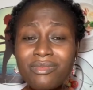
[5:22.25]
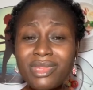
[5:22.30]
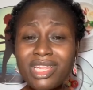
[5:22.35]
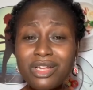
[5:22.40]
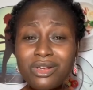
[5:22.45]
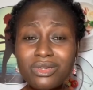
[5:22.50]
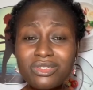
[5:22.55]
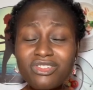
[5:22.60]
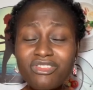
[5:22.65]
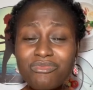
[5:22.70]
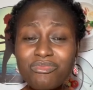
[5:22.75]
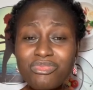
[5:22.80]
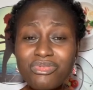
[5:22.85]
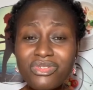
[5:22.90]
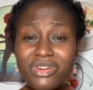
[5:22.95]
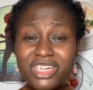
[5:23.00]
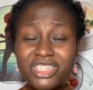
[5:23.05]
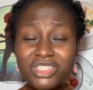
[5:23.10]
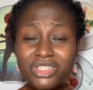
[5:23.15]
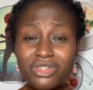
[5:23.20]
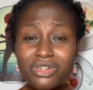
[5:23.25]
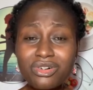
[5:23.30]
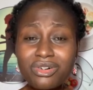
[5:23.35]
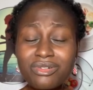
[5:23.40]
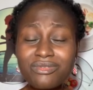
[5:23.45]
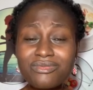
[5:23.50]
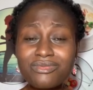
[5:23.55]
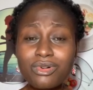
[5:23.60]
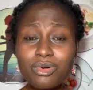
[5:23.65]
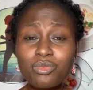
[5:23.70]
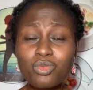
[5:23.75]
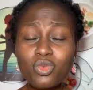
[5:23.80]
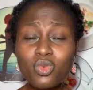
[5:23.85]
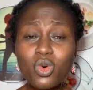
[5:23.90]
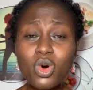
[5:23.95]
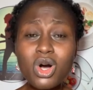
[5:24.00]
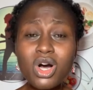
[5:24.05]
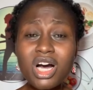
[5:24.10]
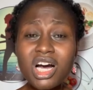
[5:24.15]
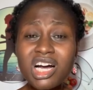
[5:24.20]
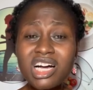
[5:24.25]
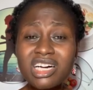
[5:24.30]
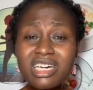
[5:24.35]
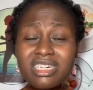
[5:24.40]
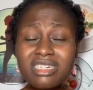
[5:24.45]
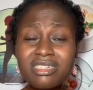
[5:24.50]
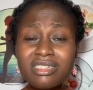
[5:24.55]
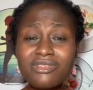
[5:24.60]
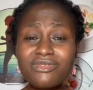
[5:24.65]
a lot of pressure from work,